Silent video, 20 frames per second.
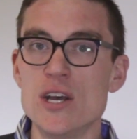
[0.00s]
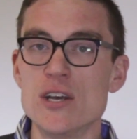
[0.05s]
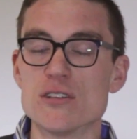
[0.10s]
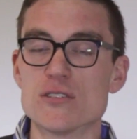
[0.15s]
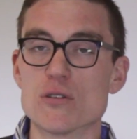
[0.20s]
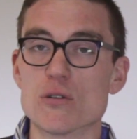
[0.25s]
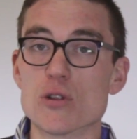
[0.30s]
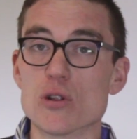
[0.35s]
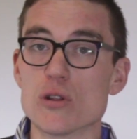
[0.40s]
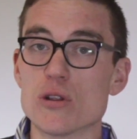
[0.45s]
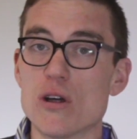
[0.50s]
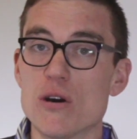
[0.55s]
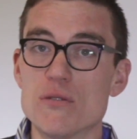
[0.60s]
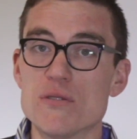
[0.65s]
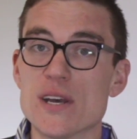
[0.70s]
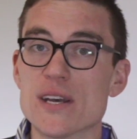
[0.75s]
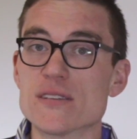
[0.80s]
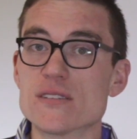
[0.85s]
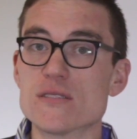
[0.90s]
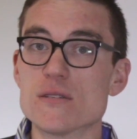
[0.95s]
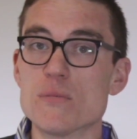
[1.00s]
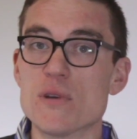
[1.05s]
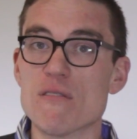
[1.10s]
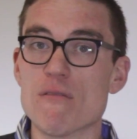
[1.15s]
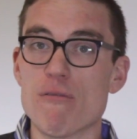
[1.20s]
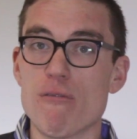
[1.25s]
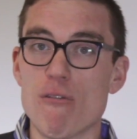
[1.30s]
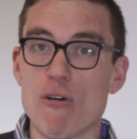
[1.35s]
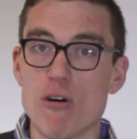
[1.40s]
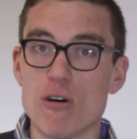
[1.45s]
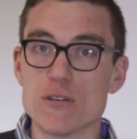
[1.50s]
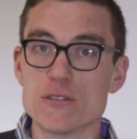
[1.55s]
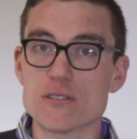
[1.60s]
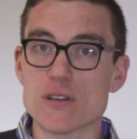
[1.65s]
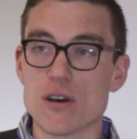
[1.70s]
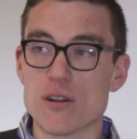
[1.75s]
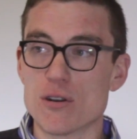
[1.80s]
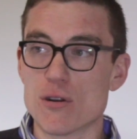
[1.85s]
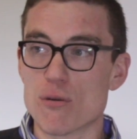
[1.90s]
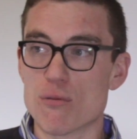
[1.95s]
So the loan estimate falls
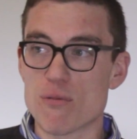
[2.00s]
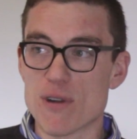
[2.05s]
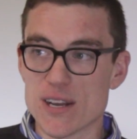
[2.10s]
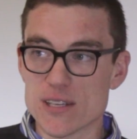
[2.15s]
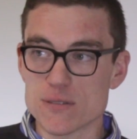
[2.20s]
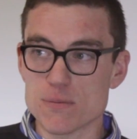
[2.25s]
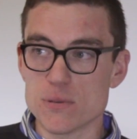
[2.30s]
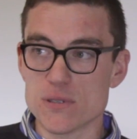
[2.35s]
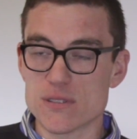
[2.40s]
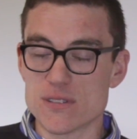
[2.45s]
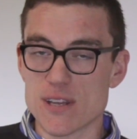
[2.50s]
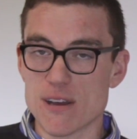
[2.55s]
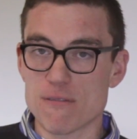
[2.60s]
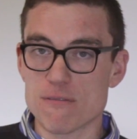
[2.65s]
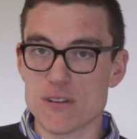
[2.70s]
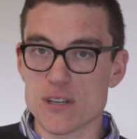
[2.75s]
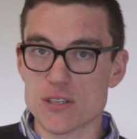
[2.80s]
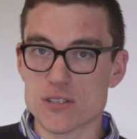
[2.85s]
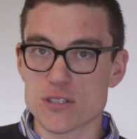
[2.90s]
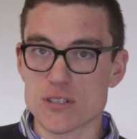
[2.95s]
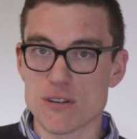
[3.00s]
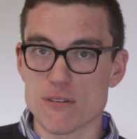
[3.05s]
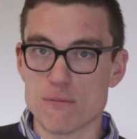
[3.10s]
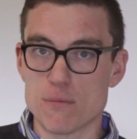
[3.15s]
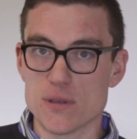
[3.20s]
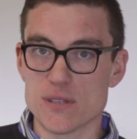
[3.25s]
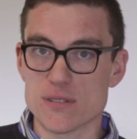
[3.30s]
under Respa's definition of